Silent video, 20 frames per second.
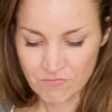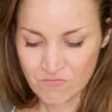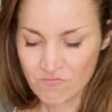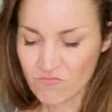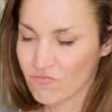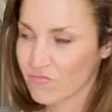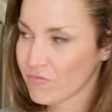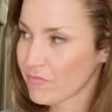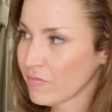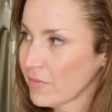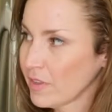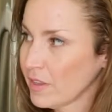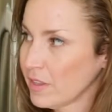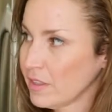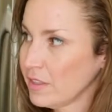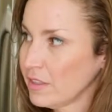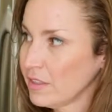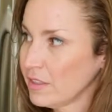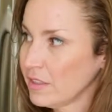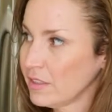
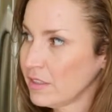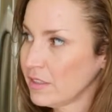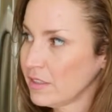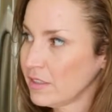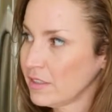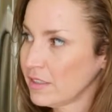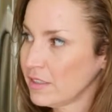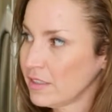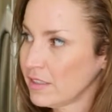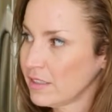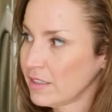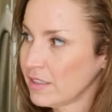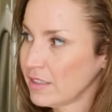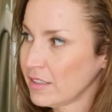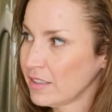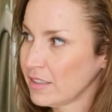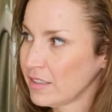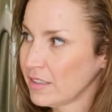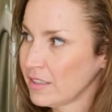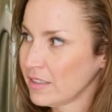
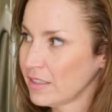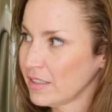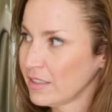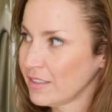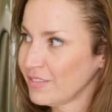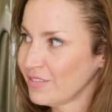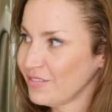No words are spoken by the person on screen.